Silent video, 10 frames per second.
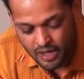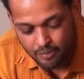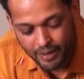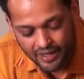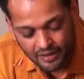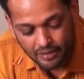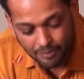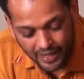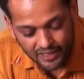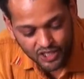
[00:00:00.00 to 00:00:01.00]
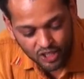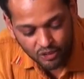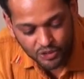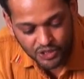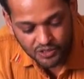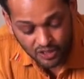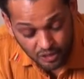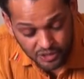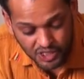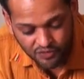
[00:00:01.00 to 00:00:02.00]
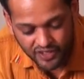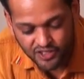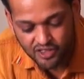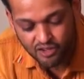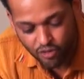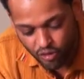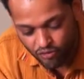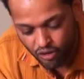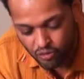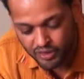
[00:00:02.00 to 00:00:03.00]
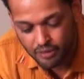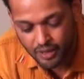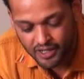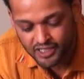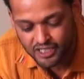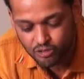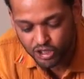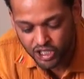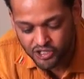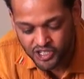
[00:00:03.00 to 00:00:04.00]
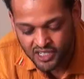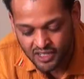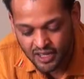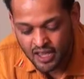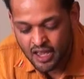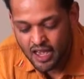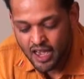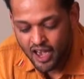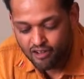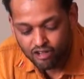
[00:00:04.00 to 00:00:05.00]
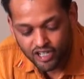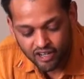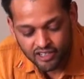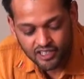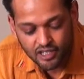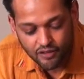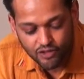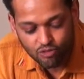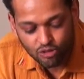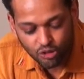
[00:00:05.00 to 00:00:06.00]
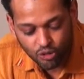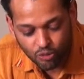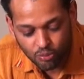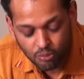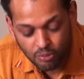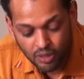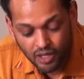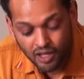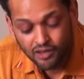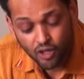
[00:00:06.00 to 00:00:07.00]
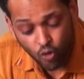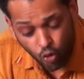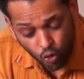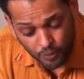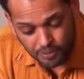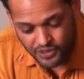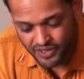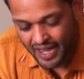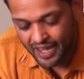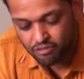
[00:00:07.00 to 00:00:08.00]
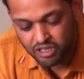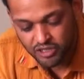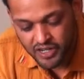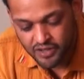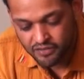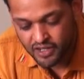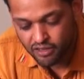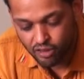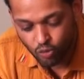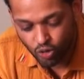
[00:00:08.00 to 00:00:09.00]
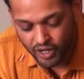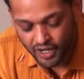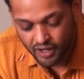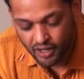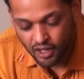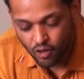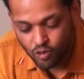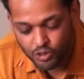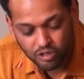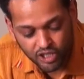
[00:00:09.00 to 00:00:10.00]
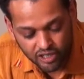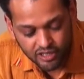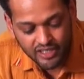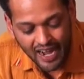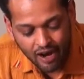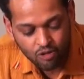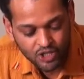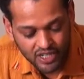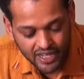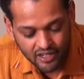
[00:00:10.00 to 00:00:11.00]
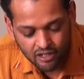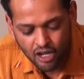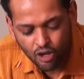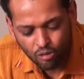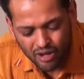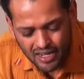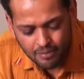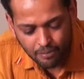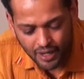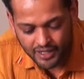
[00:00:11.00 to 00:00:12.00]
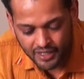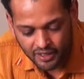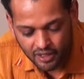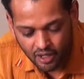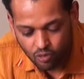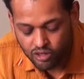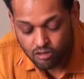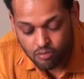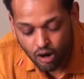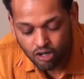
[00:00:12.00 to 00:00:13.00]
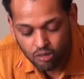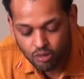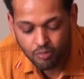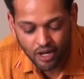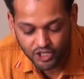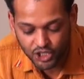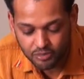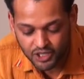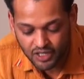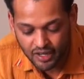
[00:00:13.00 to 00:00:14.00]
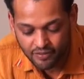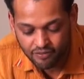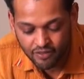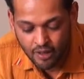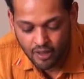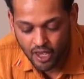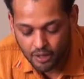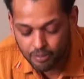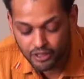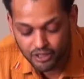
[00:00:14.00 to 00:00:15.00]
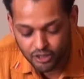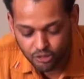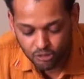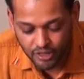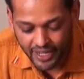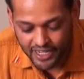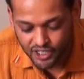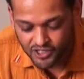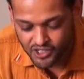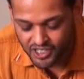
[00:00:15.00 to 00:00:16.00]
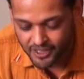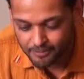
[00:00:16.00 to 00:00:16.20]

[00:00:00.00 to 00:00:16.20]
Bailey's closest friends then drove on with the body to New Jersey and returned it to the funeral home. The corpse they had retrieved in the morning was returned hours later, re-embodied with a remarkable posthumous life and political agency.